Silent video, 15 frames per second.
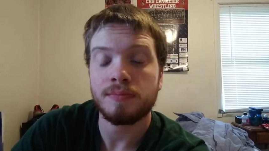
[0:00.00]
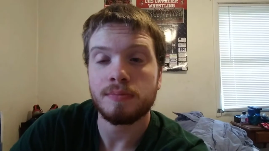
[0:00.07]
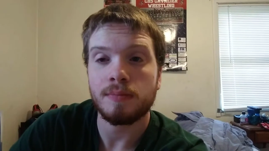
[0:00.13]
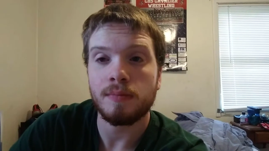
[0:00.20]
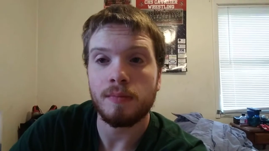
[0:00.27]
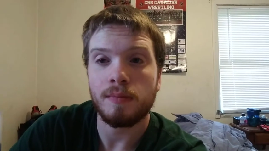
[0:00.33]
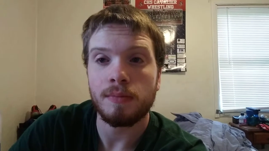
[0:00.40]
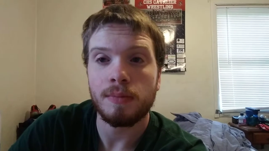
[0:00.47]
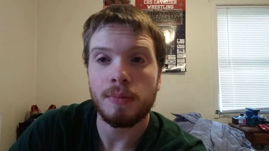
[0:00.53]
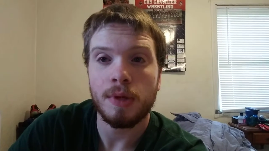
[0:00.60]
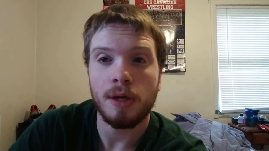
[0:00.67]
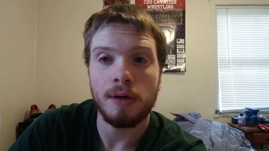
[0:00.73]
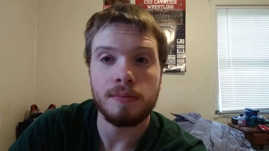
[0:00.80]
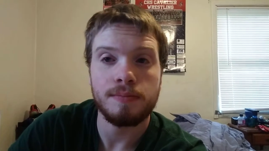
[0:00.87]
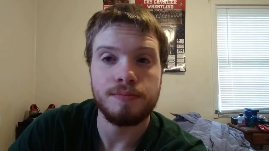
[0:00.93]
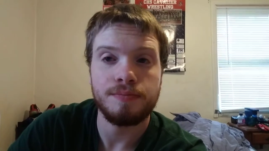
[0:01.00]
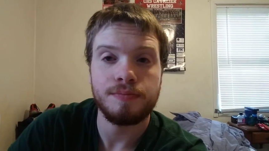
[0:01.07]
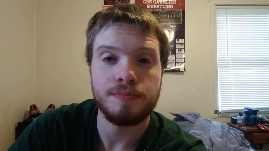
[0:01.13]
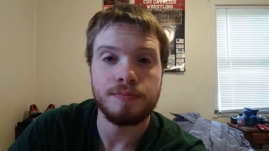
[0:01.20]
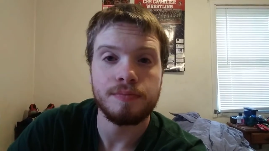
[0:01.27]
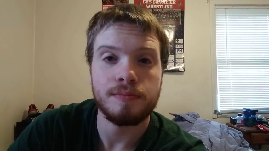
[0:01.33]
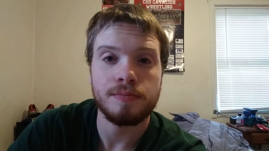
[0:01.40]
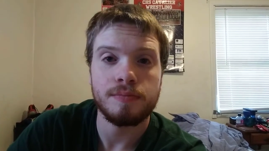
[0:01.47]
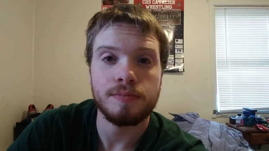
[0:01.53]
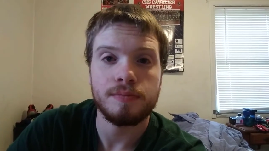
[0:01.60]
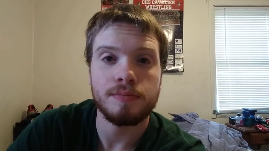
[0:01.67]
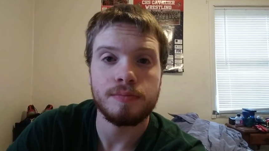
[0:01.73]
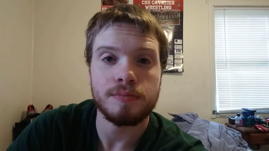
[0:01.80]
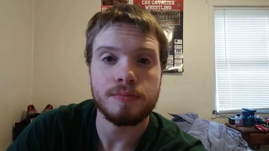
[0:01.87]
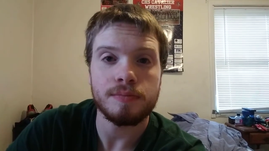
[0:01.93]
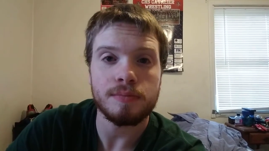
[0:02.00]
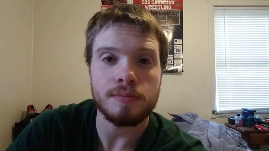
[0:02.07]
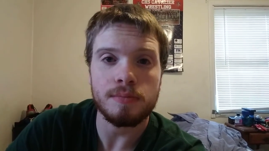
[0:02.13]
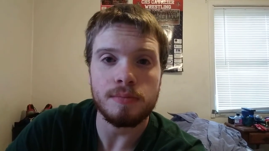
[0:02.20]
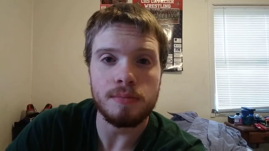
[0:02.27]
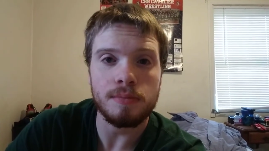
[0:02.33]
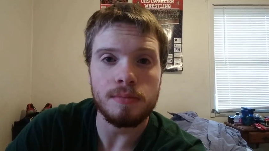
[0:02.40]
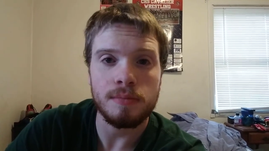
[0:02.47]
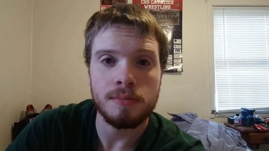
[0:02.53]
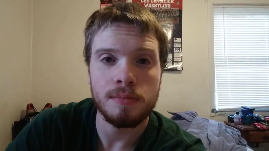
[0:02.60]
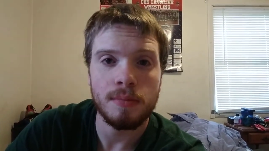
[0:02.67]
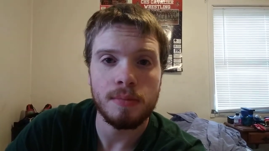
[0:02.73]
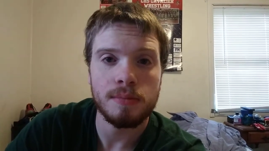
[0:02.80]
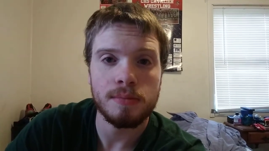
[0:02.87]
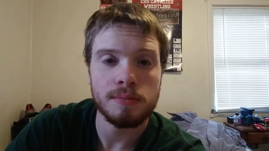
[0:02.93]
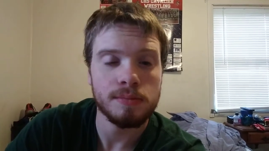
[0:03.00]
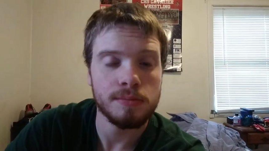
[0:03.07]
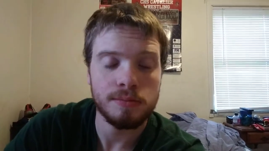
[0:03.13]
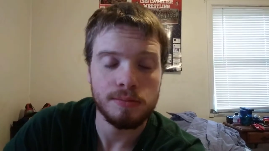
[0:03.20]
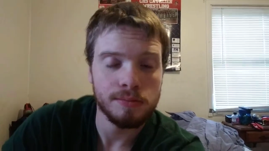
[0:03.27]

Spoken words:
(no one is talking)